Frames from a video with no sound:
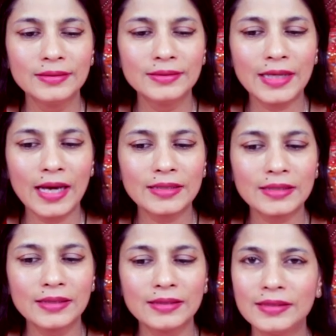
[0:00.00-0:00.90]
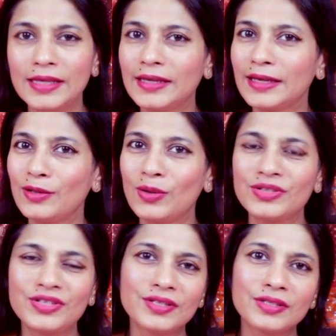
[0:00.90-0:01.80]
that they
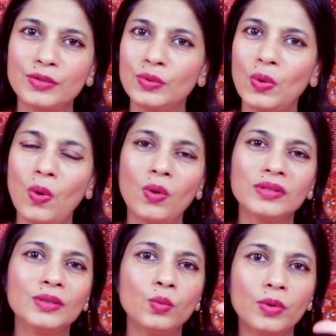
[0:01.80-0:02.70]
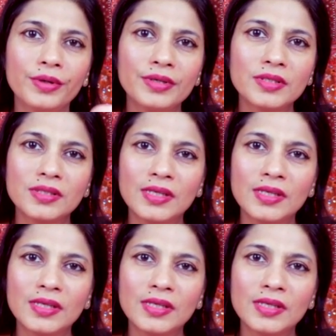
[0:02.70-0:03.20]
cannot just go on the words.